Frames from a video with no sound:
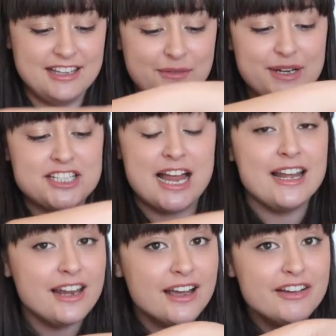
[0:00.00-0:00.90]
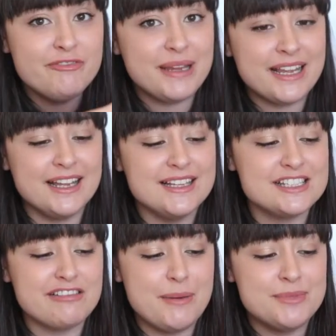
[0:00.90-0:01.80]
which I love
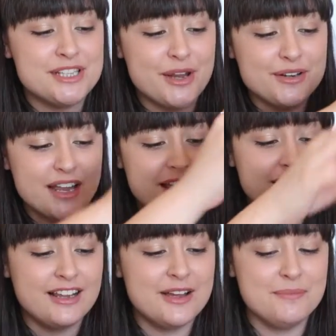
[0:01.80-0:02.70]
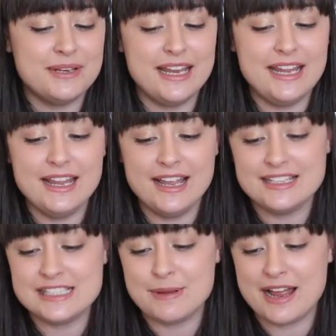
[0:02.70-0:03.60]
because Grape Soda Company,
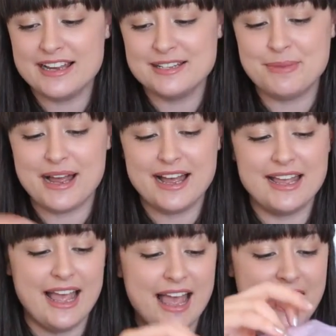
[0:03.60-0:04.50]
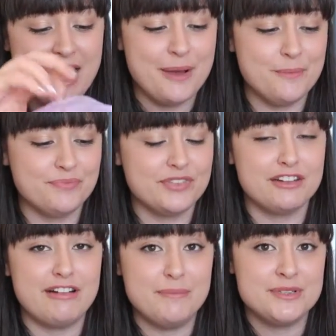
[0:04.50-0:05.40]
inspired by um, the
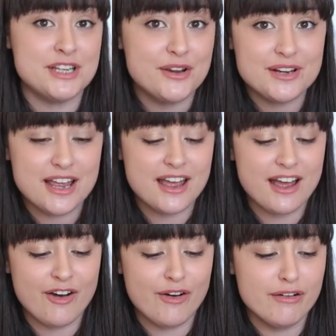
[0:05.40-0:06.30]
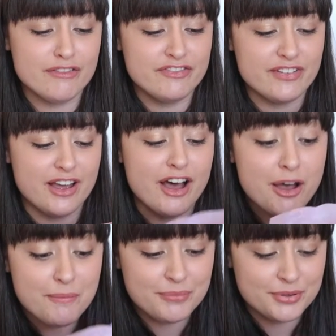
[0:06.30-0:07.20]
grape soda of
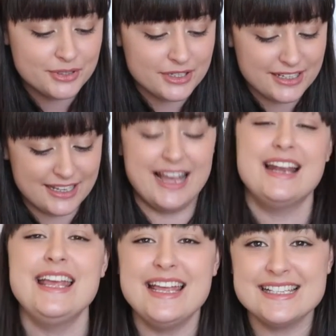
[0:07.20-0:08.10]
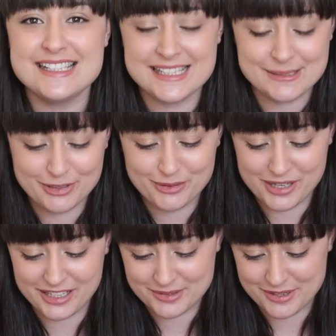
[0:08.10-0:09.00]
Up, and it is the Small
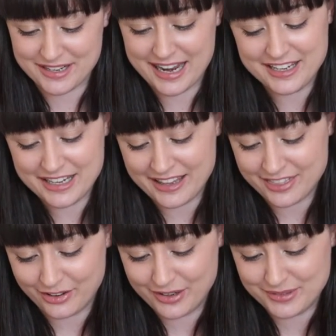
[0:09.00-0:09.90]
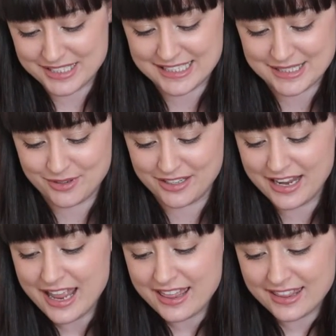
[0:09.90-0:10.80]
World one. I, I thought it was this one.
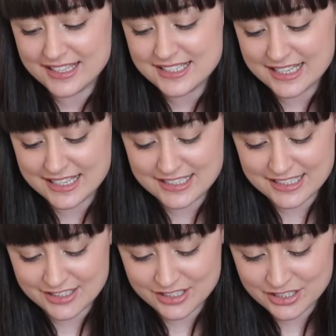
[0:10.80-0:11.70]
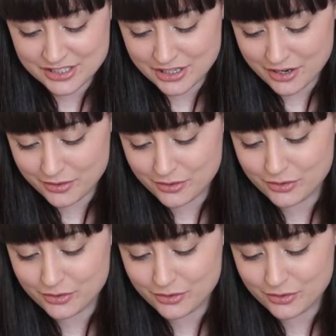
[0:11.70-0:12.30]
This is so